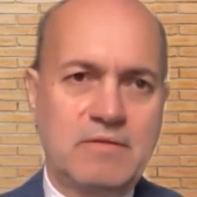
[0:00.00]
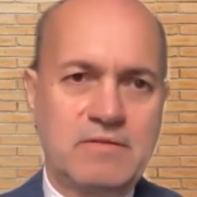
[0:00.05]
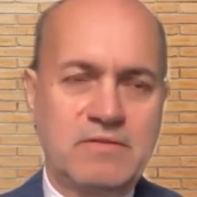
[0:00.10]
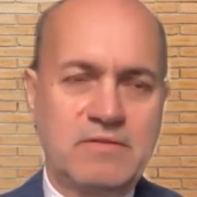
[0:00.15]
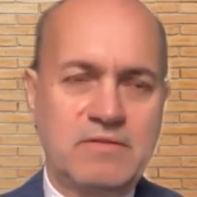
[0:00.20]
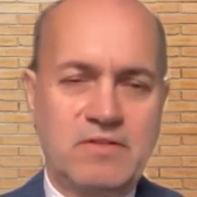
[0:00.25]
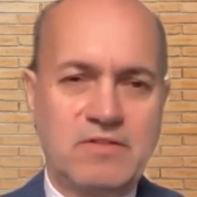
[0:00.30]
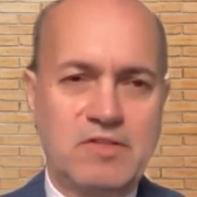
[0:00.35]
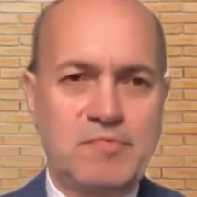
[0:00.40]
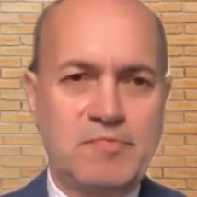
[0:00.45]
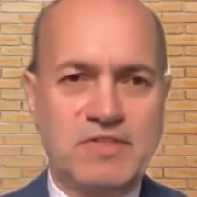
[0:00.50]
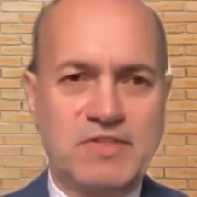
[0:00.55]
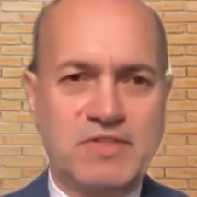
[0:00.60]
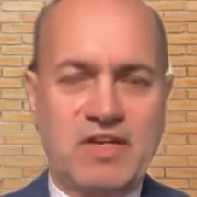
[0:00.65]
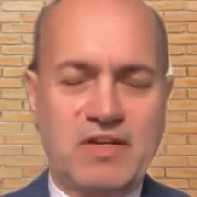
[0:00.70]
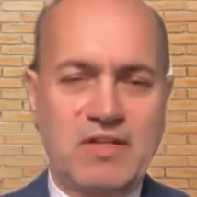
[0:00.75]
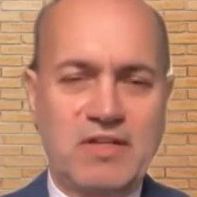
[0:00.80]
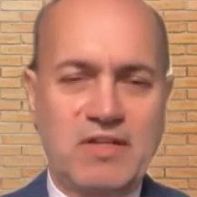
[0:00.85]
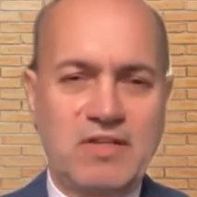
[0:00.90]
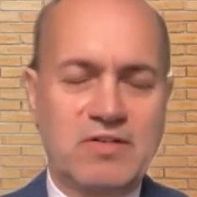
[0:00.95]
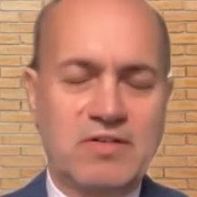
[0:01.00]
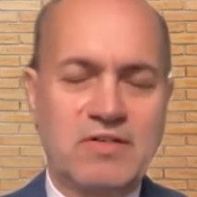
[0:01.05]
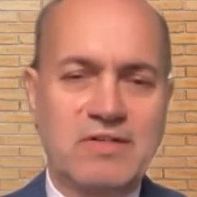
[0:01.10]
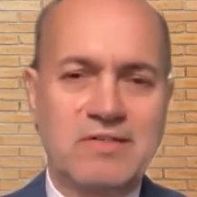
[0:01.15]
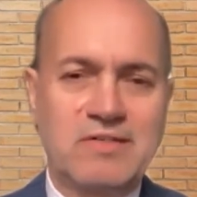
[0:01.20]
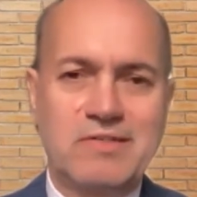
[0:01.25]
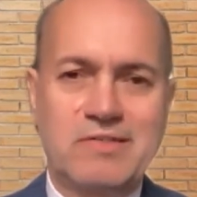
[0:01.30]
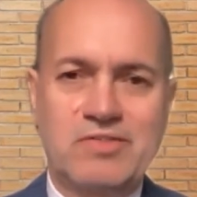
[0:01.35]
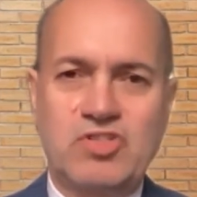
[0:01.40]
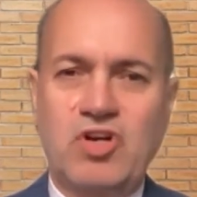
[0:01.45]
So this
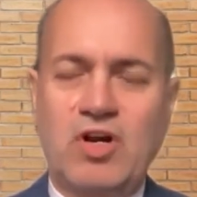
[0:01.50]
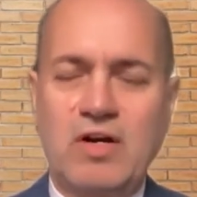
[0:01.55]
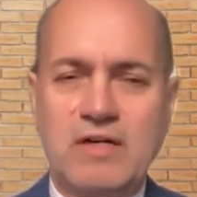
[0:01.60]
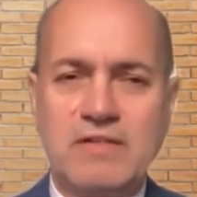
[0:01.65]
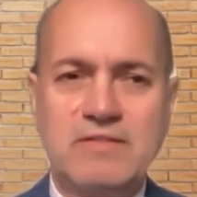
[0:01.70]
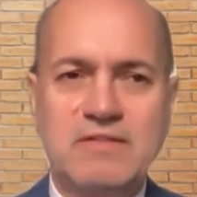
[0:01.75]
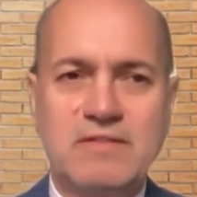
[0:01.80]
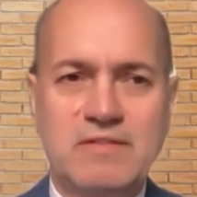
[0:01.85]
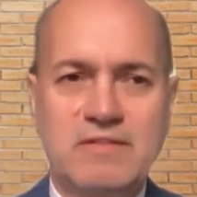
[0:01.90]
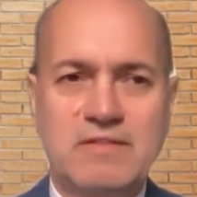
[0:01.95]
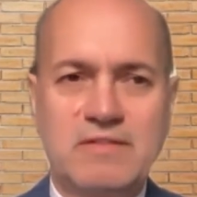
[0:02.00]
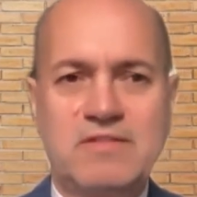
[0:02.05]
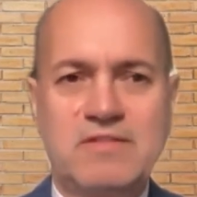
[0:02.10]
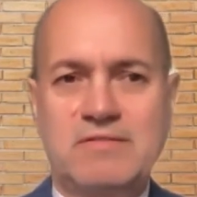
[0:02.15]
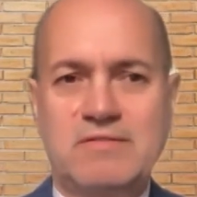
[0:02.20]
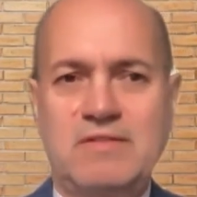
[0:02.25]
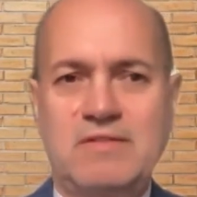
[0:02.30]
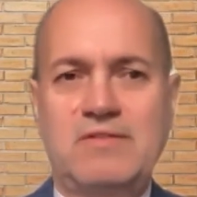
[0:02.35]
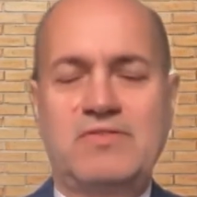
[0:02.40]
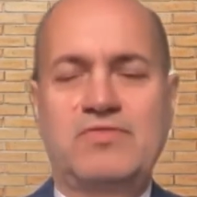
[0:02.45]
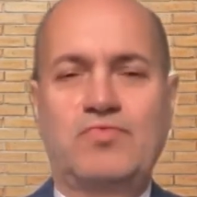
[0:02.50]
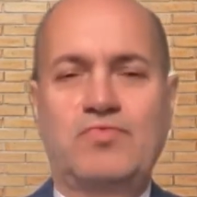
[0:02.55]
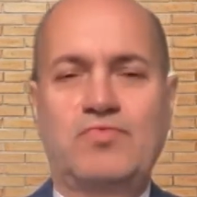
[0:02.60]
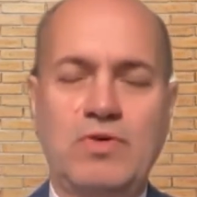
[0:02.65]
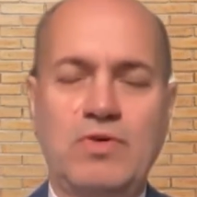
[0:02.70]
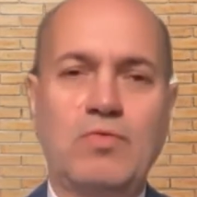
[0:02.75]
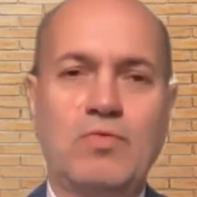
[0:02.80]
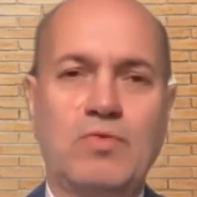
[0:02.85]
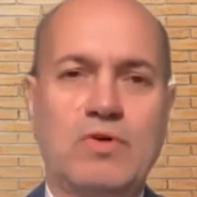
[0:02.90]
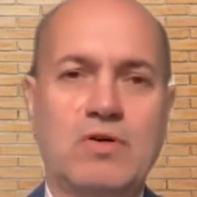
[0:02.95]
particular chart is
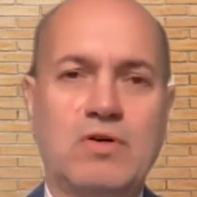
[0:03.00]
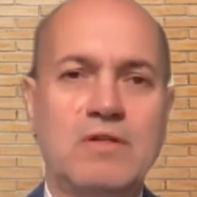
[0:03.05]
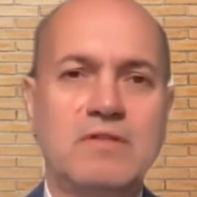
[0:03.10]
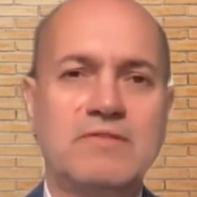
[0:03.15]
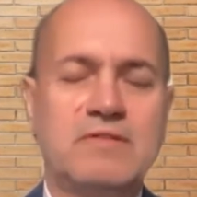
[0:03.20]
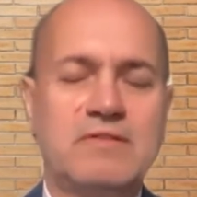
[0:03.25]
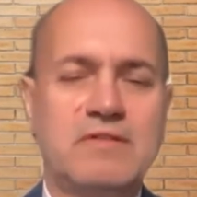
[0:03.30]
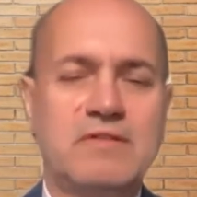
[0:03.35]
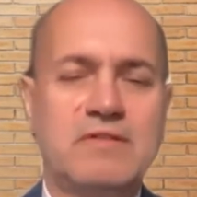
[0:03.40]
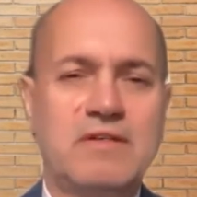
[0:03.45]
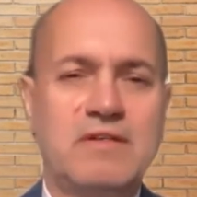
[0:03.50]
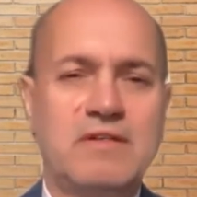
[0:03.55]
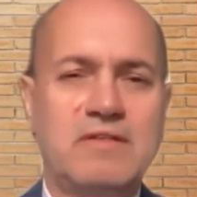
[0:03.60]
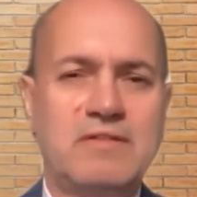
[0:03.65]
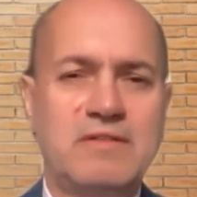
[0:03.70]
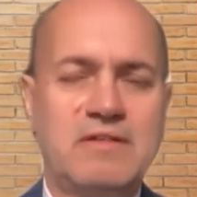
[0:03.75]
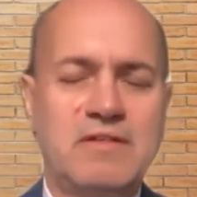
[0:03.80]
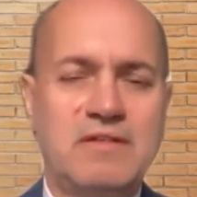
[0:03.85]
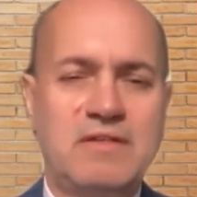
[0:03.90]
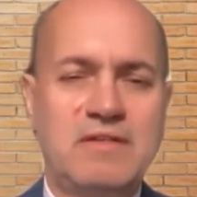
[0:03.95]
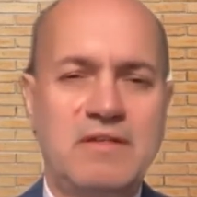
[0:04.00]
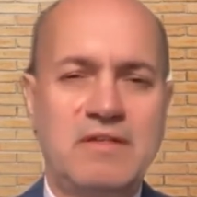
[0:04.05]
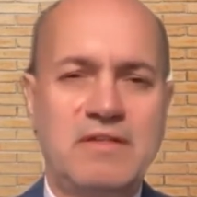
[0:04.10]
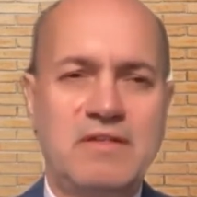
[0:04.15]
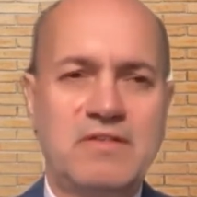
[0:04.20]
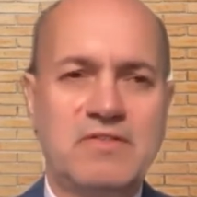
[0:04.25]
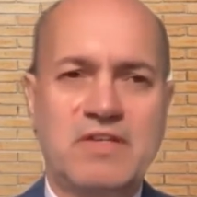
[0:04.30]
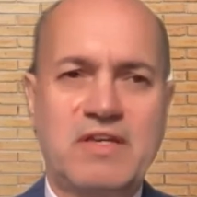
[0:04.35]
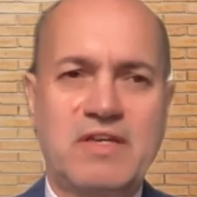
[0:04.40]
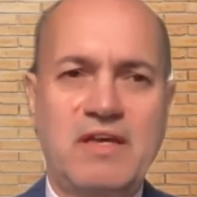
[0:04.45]
real world, and in
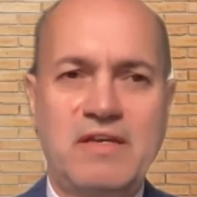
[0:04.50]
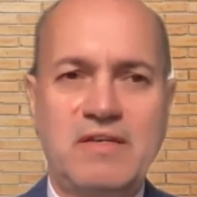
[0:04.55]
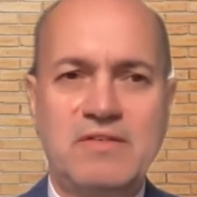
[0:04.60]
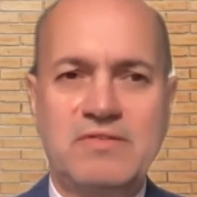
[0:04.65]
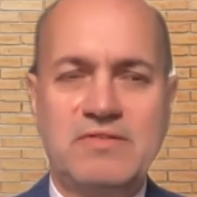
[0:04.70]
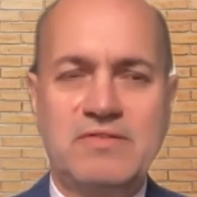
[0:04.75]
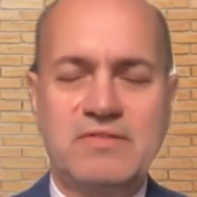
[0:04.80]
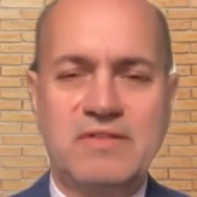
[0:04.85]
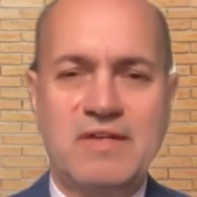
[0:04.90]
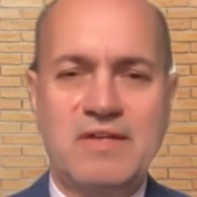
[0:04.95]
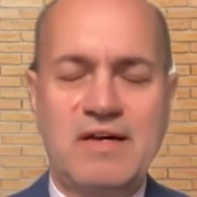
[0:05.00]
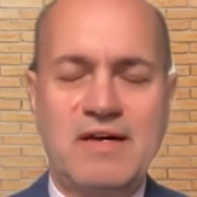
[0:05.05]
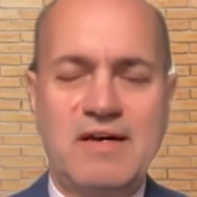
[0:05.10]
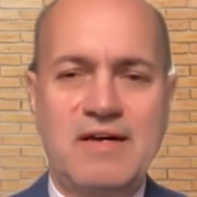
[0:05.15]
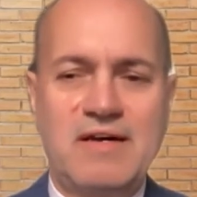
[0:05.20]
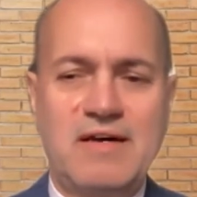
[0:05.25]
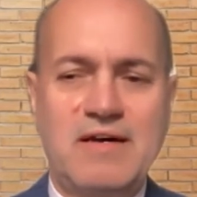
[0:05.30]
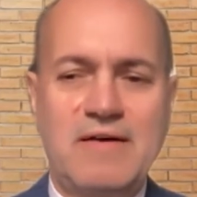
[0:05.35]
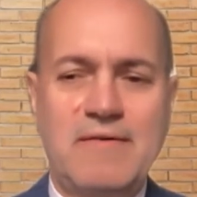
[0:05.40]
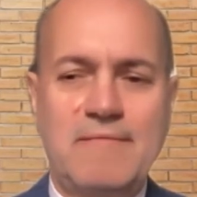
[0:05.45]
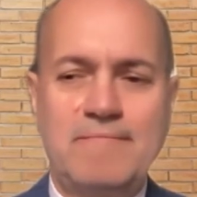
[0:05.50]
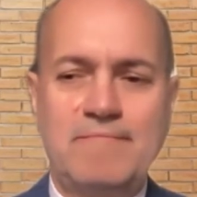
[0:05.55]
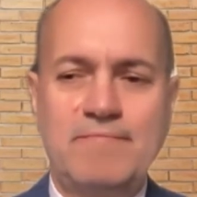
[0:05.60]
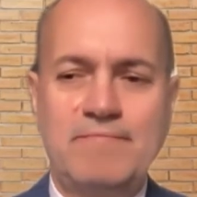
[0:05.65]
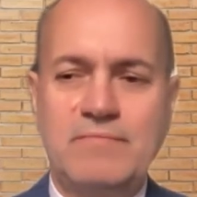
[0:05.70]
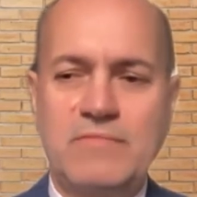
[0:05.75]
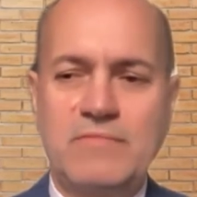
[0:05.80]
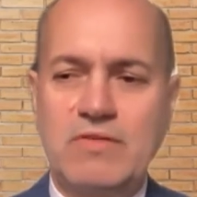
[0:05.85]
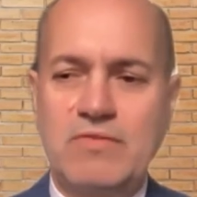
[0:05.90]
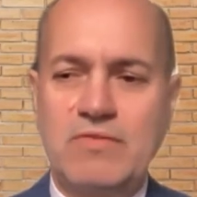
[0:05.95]
this case,
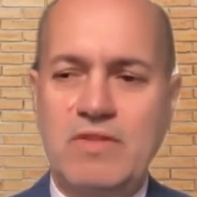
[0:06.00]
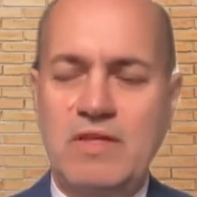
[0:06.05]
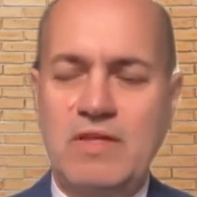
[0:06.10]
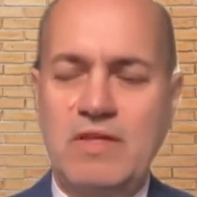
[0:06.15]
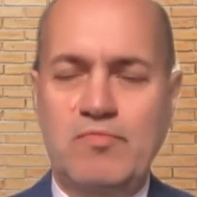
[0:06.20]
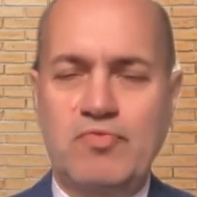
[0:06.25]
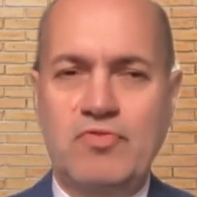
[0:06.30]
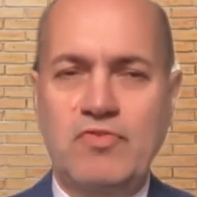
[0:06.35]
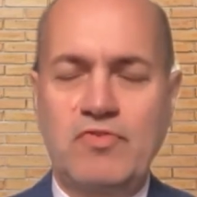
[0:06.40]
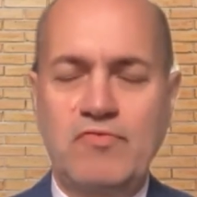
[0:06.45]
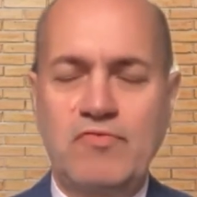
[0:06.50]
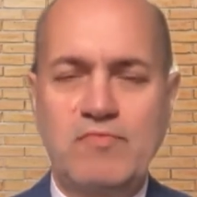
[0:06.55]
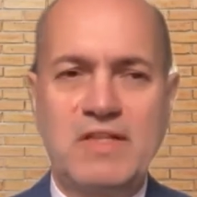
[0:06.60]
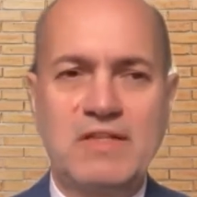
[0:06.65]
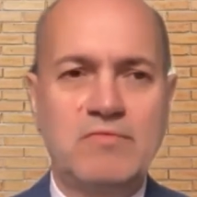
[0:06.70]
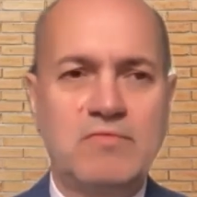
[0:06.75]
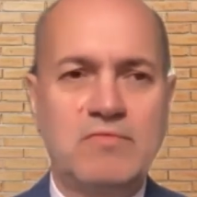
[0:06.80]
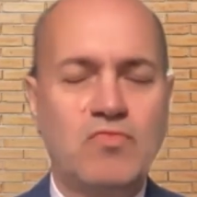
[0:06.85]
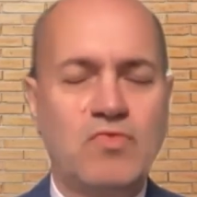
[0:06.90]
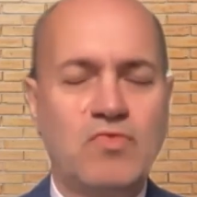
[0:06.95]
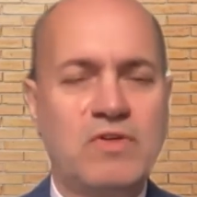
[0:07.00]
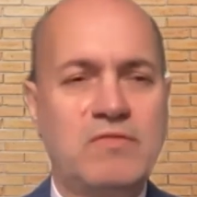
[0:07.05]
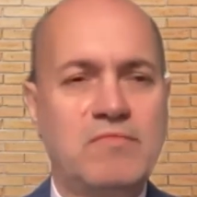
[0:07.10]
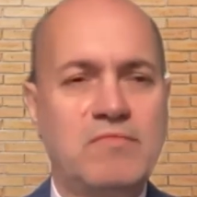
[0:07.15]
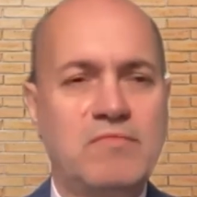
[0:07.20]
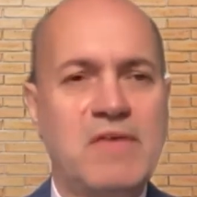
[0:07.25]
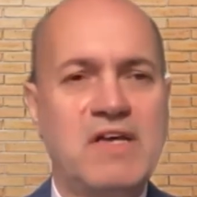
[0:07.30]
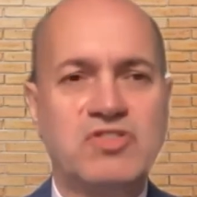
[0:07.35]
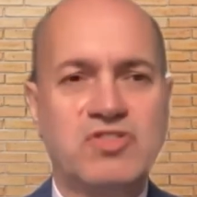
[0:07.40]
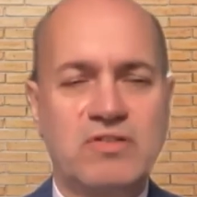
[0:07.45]
the improvement
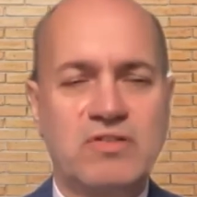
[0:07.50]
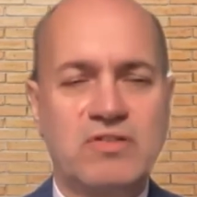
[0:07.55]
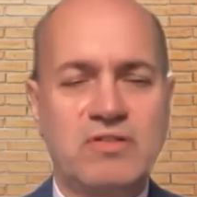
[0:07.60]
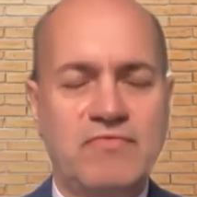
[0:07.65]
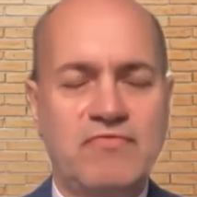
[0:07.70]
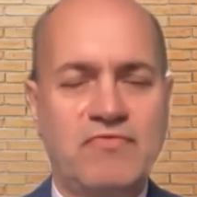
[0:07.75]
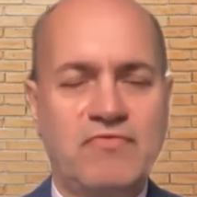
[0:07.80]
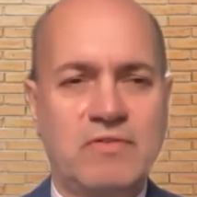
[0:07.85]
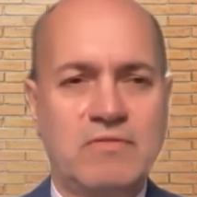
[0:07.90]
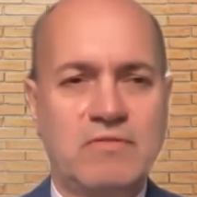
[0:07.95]
when measured